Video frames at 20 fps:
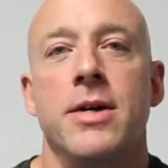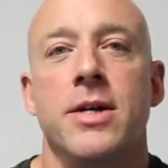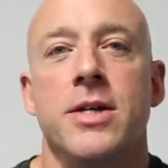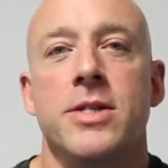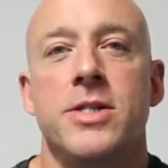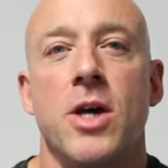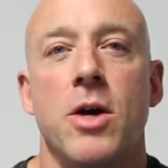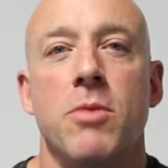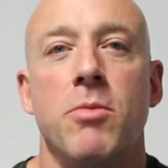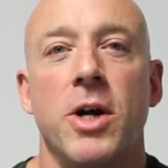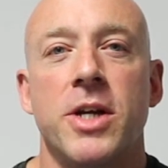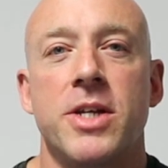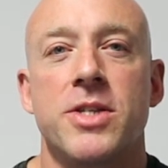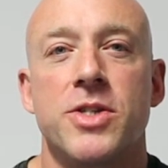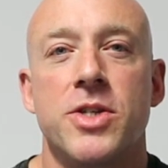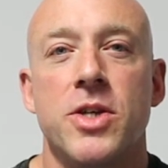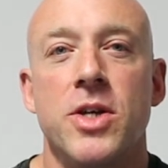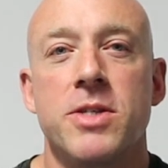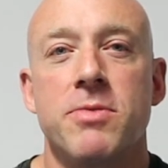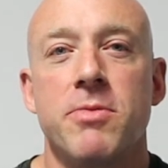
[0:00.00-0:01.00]
So my
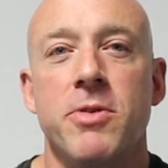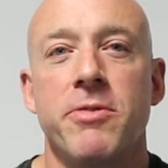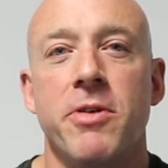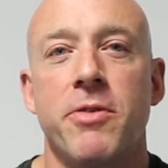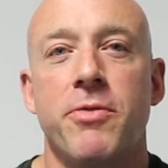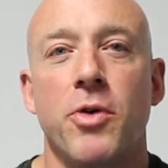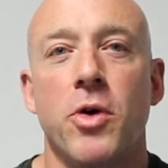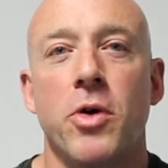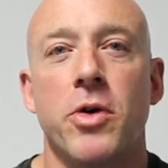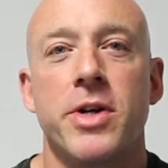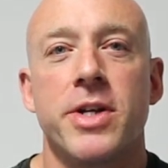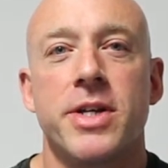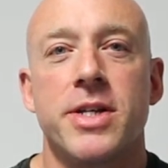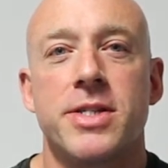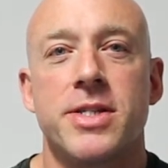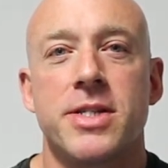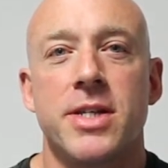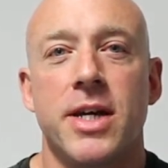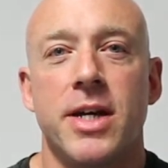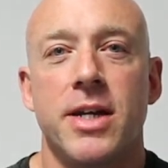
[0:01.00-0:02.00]
concerns moving forward
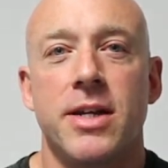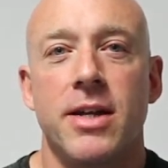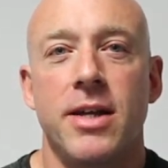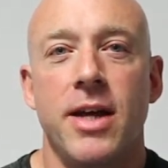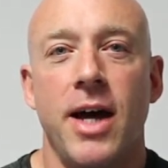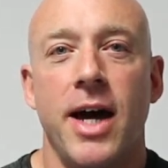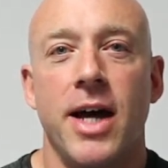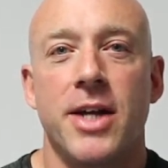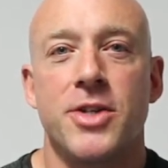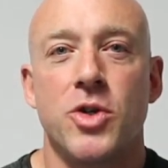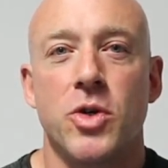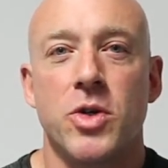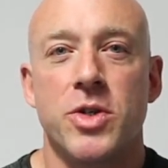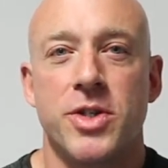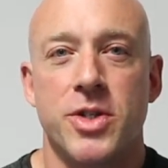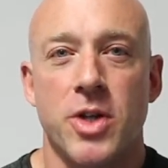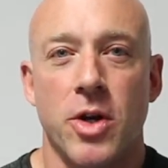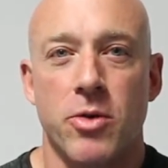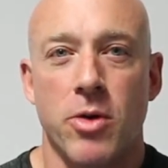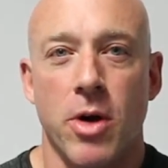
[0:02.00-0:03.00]
is that George
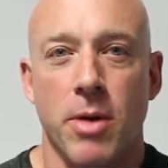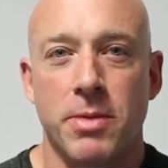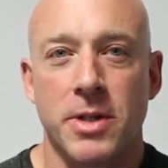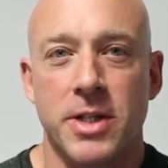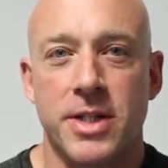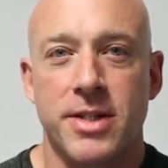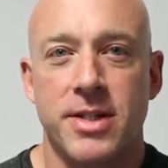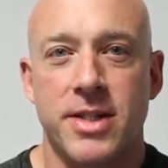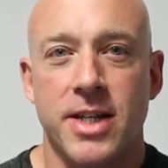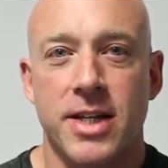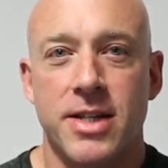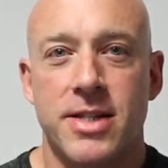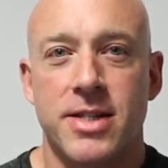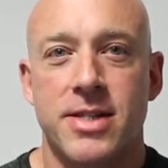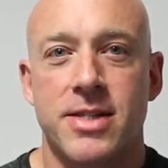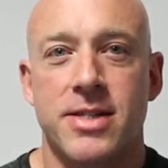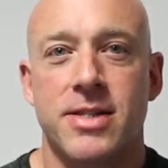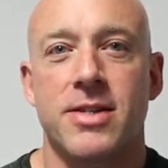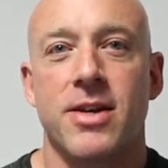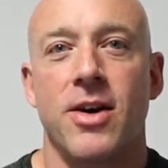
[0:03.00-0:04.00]
Soteropoulos
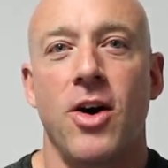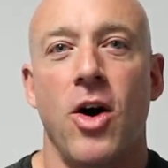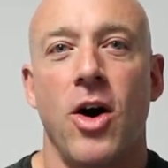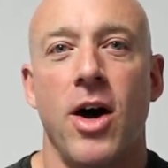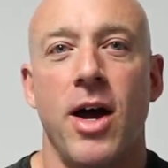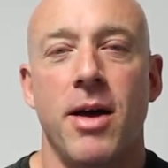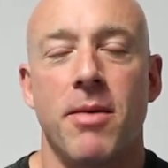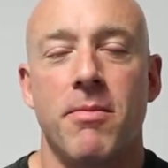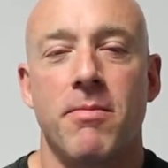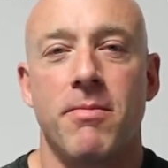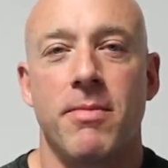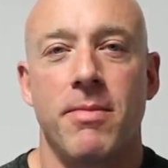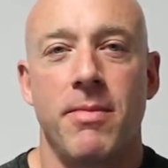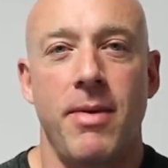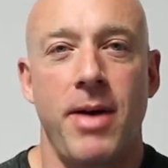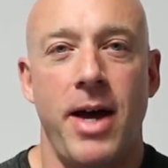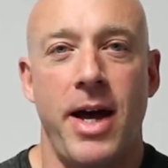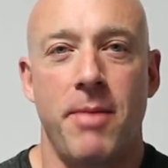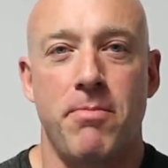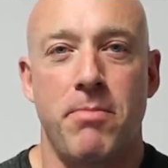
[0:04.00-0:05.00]
thinks I'm
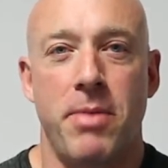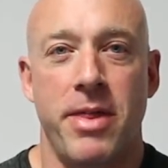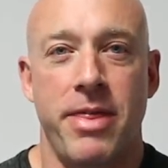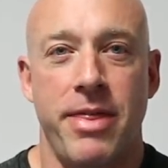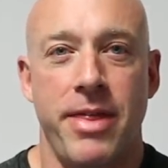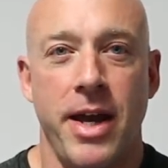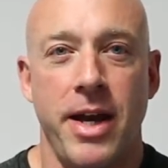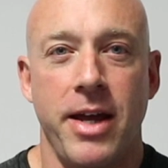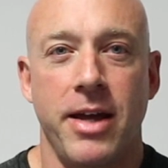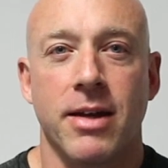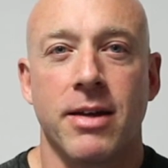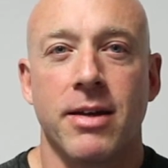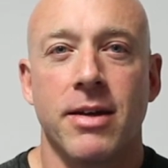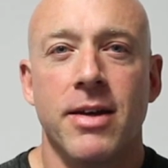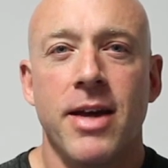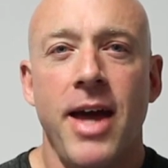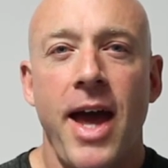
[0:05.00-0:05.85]
pathetic.